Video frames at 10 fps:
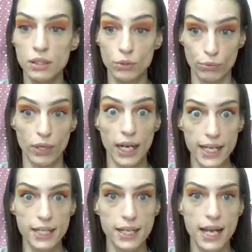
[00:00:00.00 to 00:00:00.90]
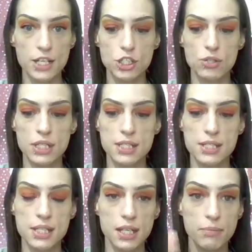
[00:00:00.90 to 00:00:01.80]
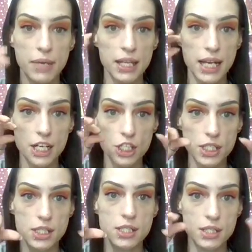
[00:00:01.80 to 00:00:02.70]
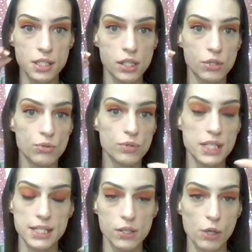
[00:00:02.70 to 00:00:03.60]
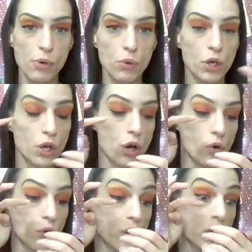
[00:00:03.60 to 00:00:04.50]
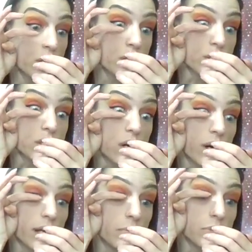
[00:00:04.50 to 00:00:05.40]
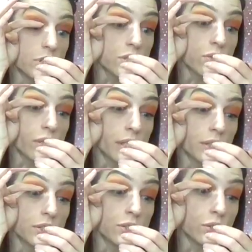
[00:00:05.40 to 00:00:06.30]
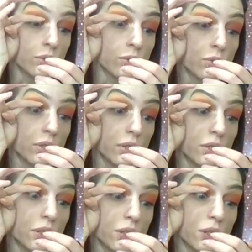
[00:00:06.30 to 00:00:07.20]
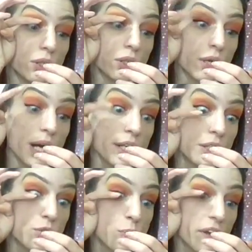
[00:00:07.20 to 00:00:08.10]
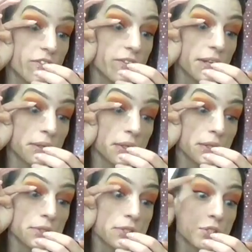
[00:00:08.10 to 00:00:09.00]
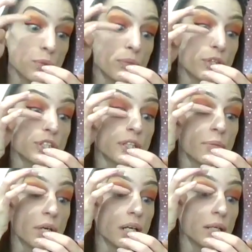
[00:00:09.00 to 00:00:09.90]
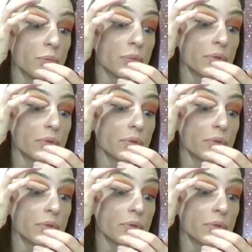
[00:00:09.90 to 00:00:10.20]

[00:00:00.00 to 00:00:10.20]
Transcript: right, as you can see, my lashes, you know, because I only put one coat. So I'm just going to kind of use my finger to push them up.